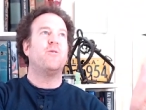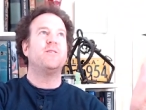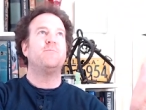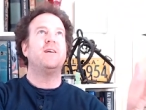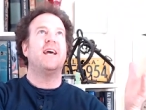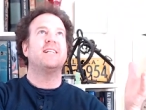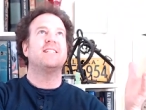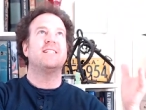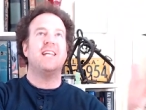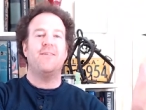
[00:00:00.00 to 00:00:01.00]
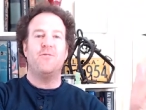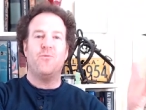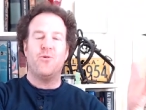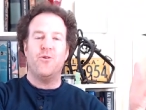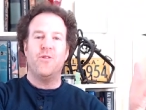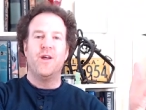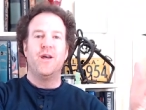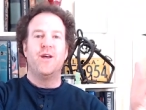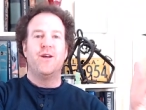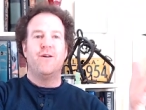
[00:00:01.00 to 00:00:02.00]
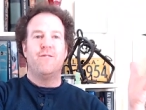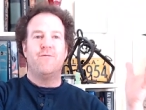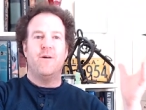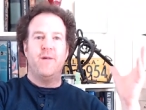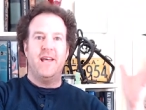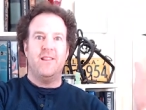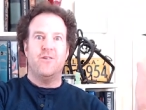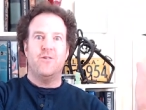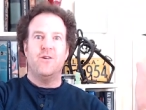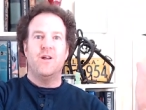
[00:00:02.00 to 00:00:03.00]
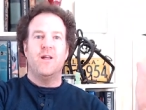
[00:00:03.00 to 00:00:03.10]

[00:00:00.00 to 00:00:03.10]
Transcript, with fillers: He's being asked to save the world from Hitler